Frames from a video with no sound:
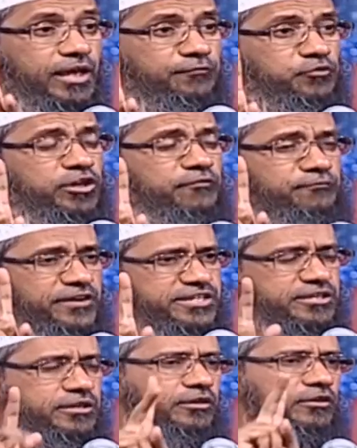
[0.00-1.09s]
If you give
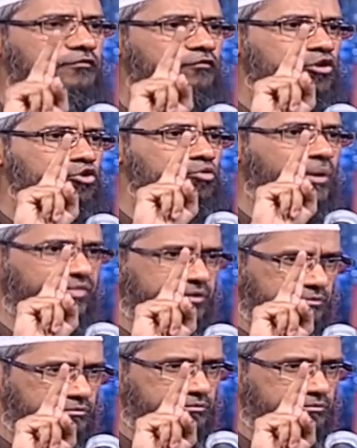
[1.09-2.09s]
fish, for two months.